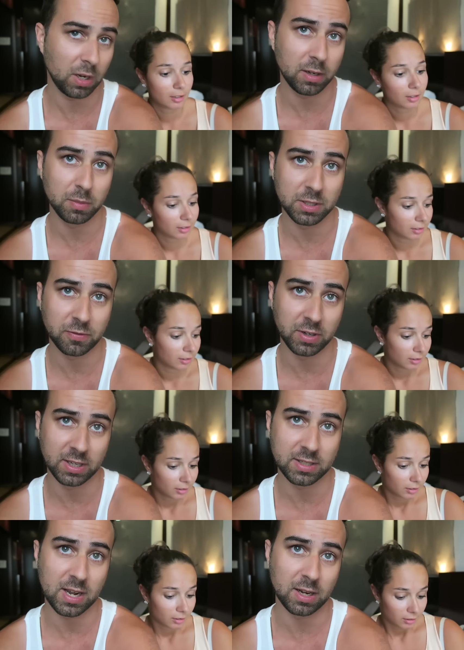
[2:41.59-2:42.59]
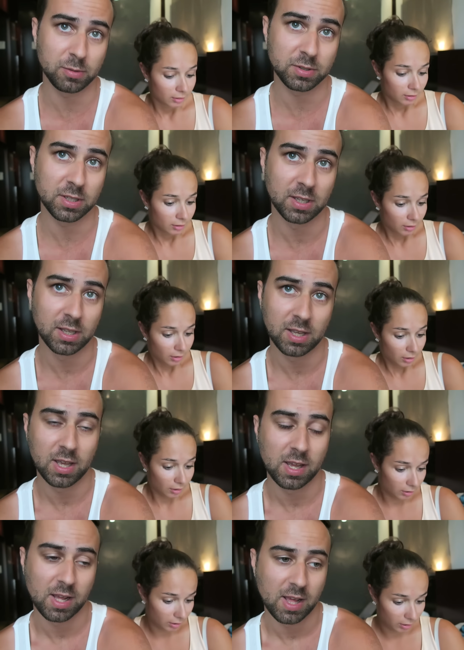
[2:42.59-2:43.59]
Speaker 1: a little bit freaked out.
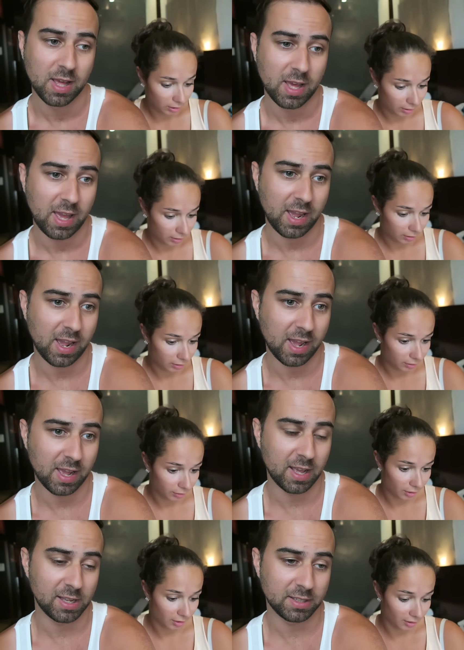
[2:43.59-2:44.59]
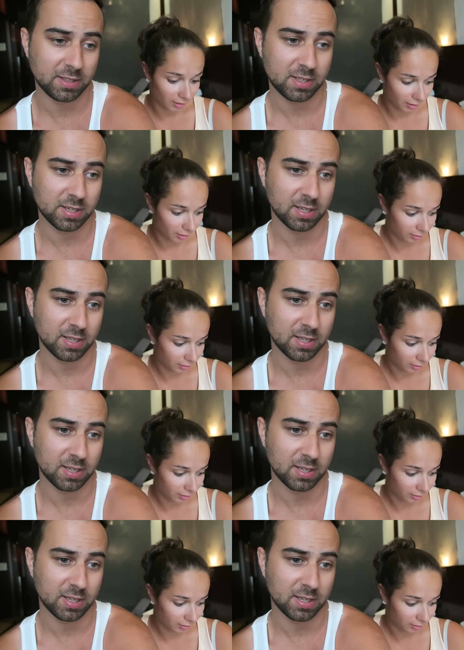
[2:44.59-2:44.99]
And